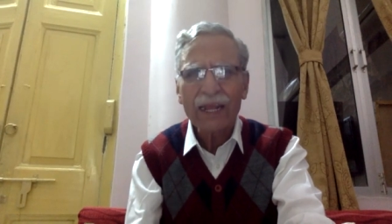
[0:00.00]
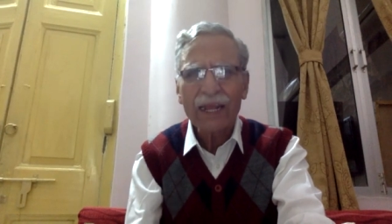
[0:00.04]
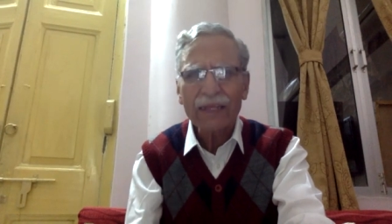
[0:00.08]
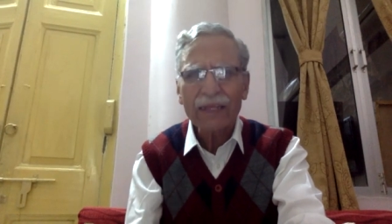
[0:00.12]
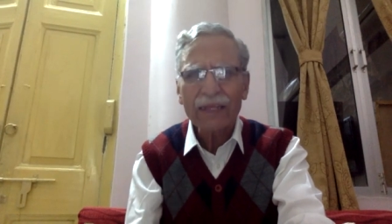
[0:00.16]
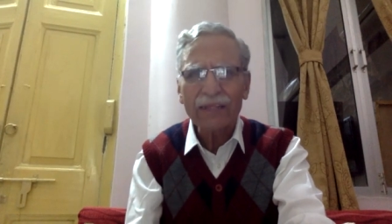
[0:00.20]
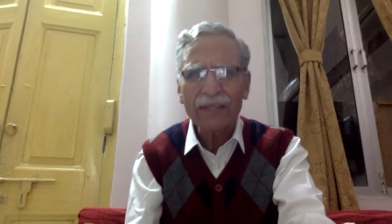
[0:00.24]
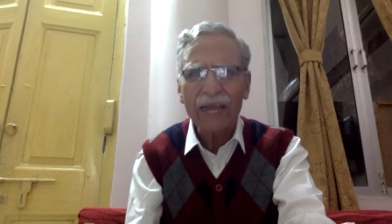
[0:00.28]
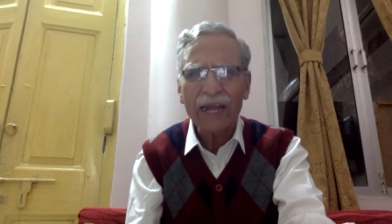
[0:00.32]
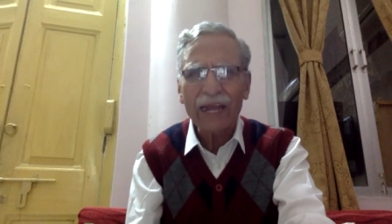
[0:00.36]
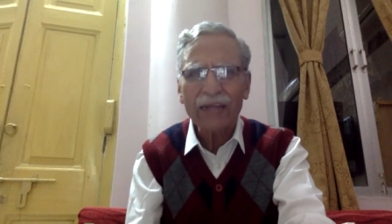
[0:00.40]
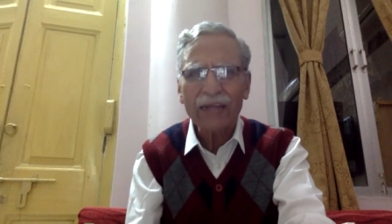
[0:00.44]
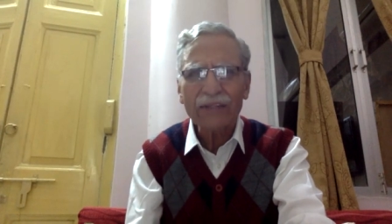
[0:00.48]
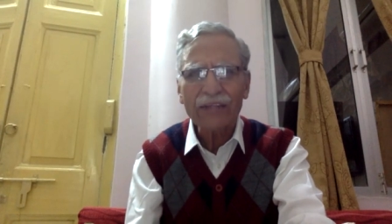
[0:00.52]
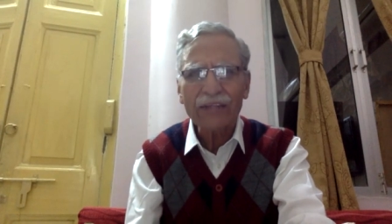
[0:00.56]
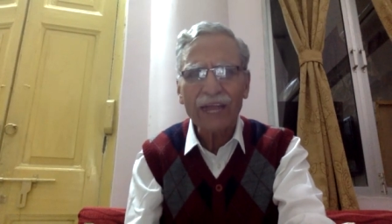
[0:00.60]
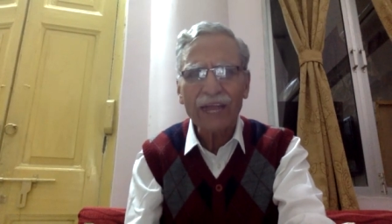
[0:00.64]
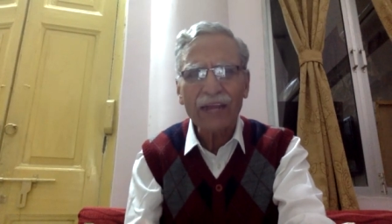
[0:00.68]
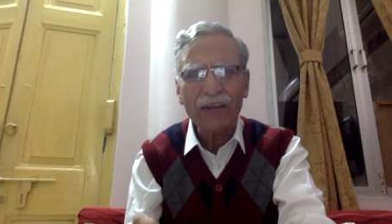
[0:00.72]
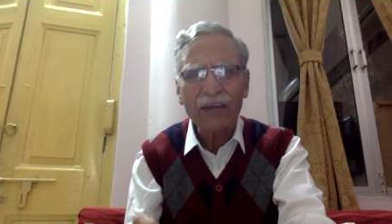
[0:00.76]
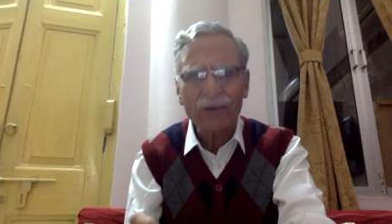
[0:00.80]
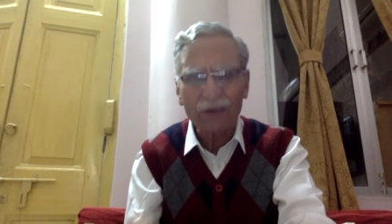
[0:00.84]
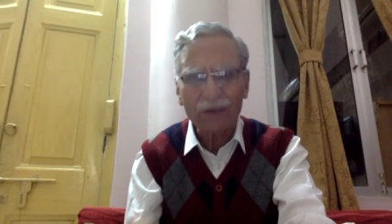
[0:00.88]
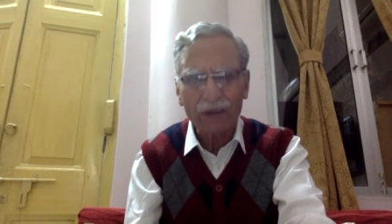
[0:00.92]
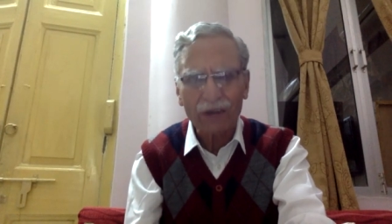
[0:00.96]
that
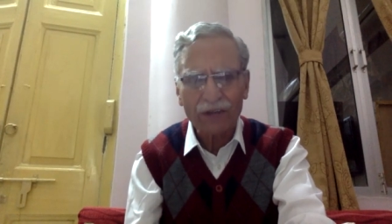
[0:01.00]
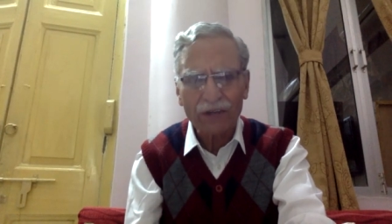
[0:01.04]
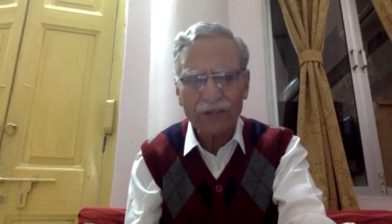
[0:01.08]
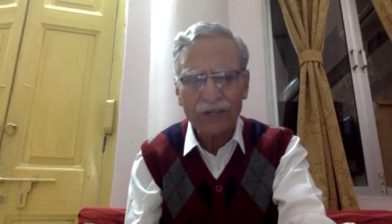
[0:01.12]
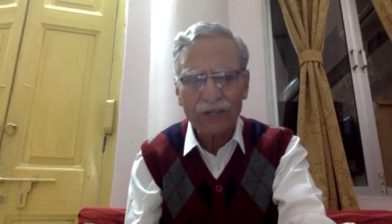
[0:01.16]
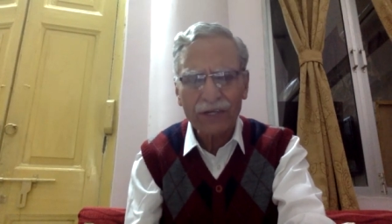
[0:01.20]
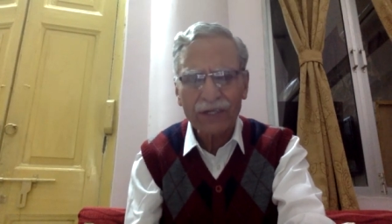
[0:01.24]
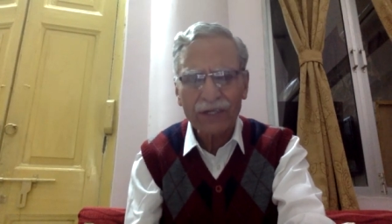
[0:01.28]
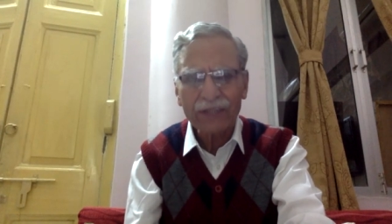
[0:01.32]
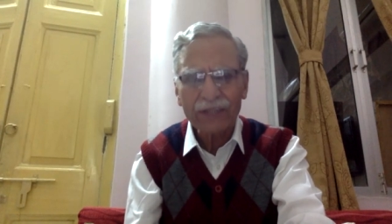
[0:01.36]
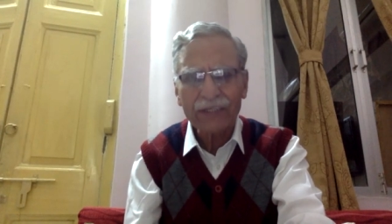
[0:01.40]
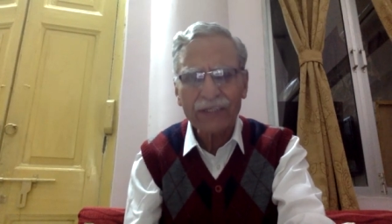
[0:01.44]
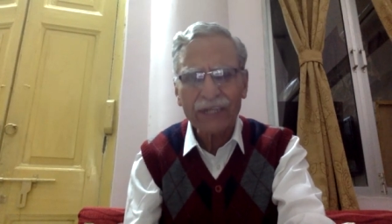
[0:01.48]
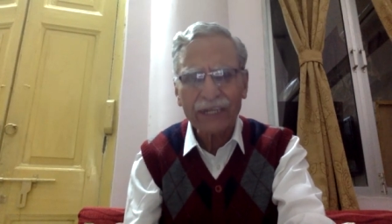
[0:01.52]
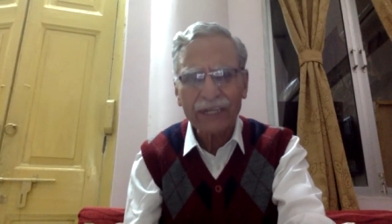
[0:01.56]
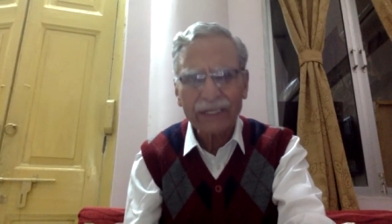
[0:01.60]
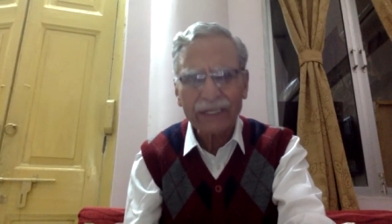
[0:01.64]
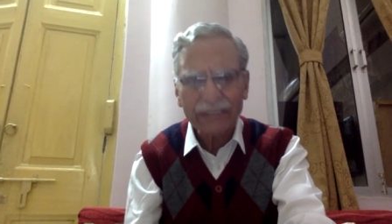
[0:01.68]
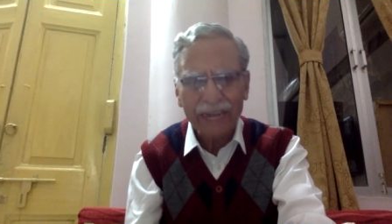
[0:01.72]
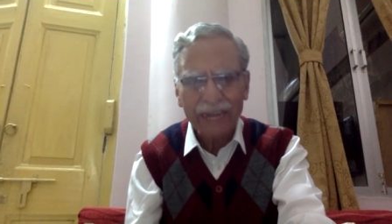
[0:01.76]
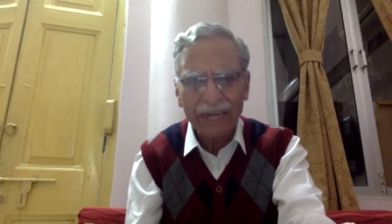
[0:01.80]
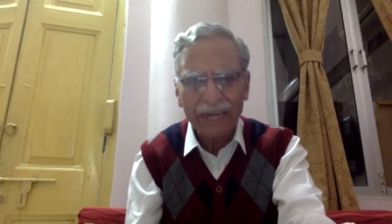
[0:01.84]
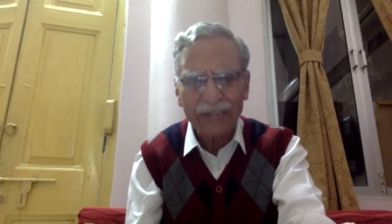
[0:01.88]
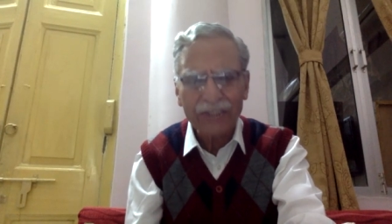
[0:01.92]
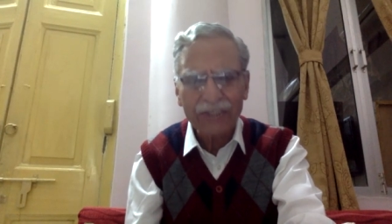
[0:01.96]
their religion
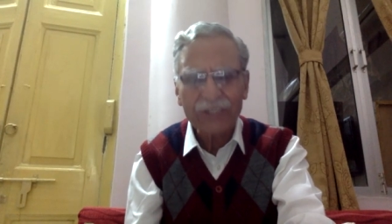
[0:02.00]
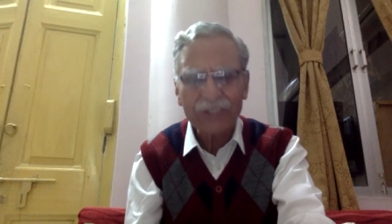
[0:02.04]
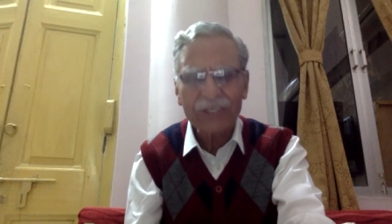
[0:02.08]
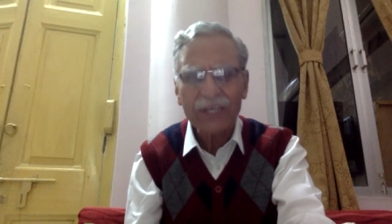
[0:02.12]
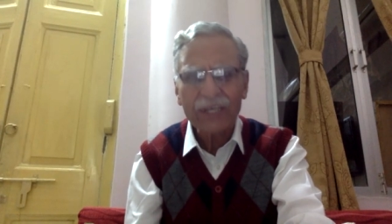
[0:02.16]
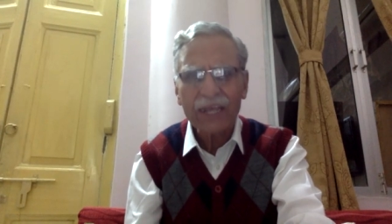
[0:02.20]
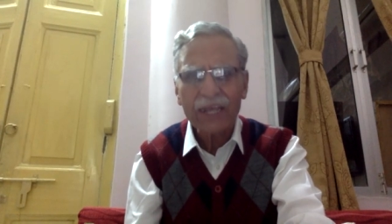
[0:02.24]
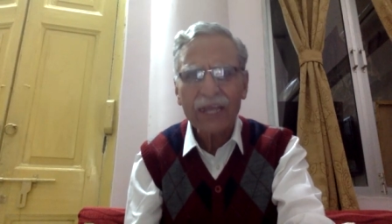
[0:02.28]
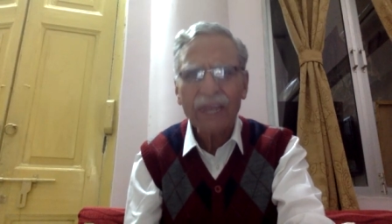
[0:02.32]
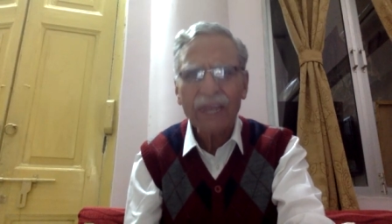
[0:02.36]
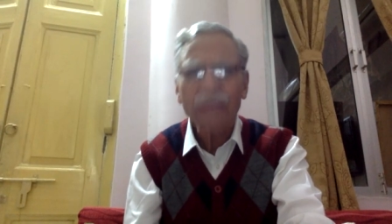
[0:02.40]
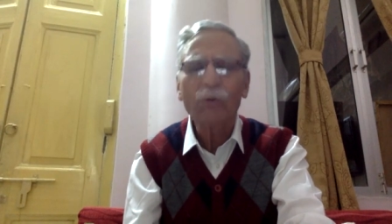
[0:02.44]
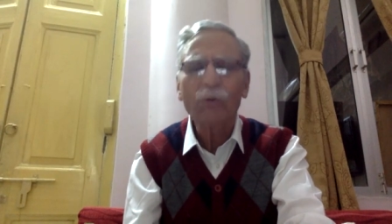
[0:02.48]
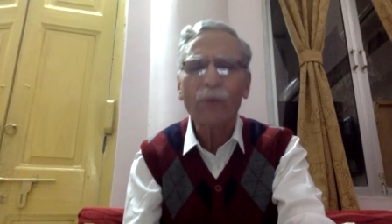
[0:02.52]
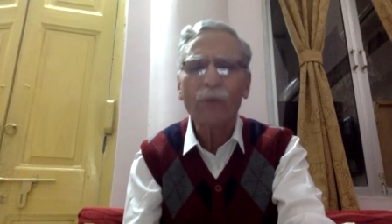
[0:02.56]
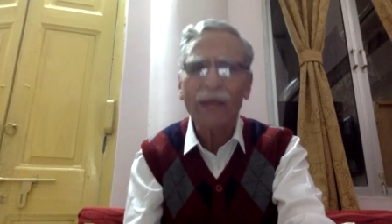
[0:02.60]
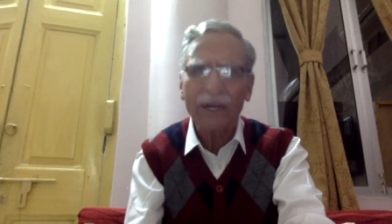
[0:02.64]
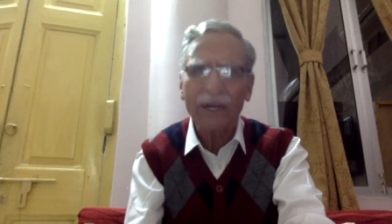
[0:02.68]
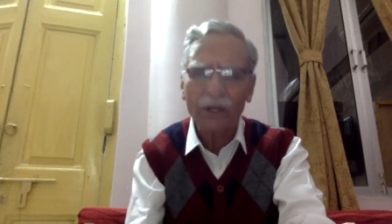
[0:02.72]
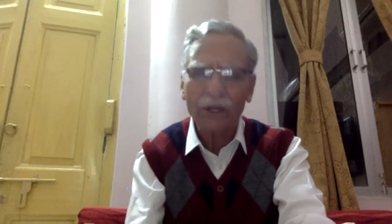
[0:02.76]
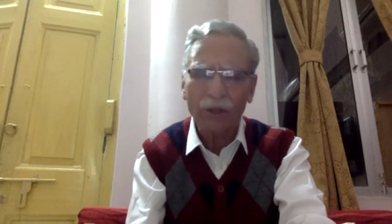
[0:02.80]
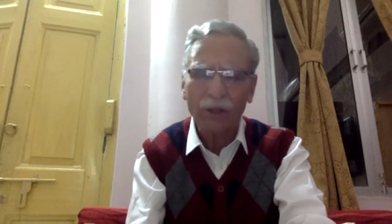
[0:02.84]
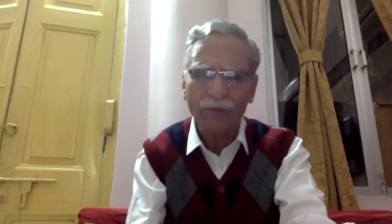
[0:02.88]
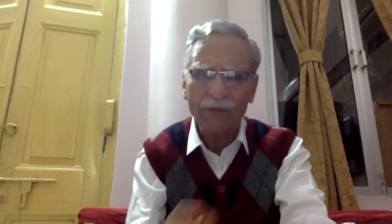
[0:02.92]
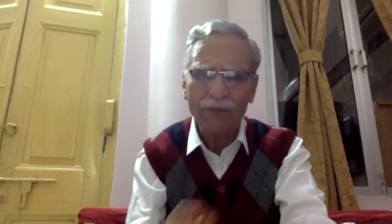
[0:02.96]
dictates the
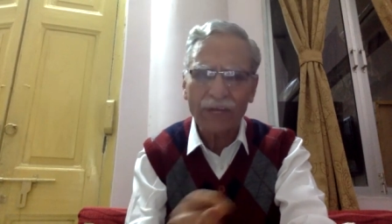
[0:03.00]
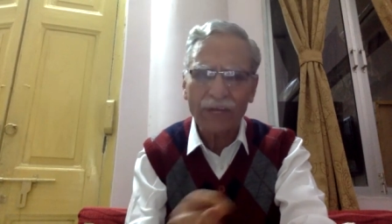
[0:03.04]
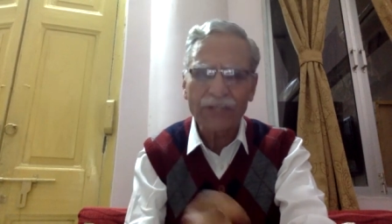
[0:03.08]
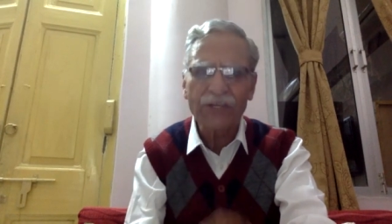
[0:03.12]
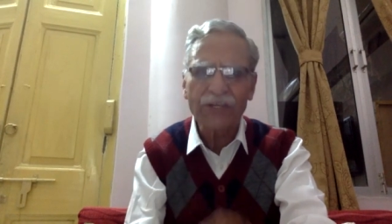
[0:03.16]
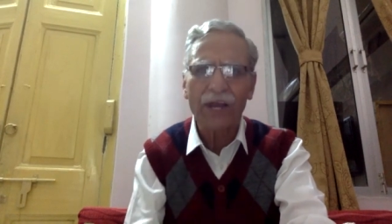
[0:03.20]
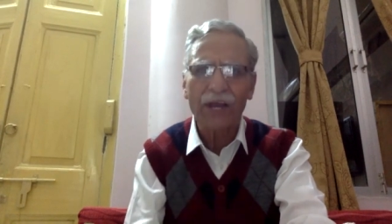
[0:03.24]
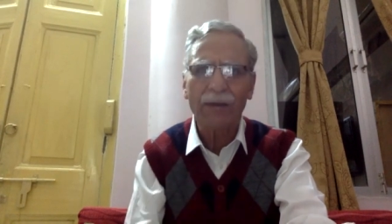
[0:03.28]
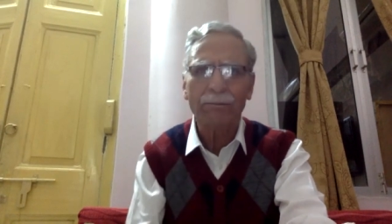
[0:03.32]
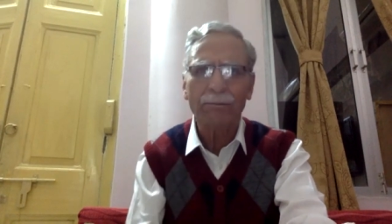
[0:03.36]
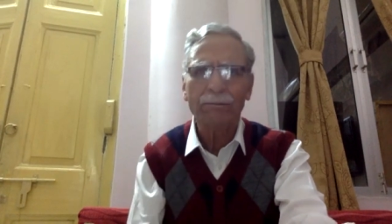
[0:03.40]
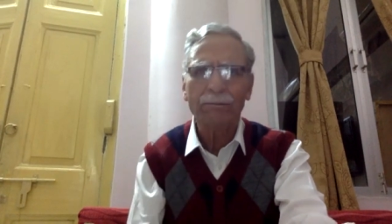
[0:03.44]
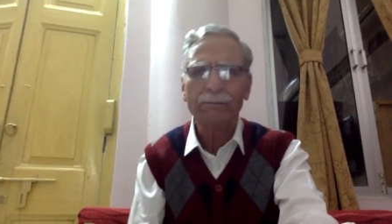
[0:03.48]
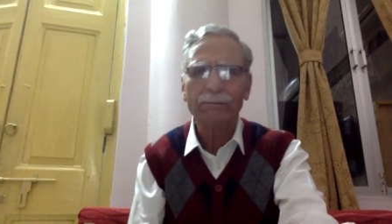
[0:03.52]
wearing of a hijab.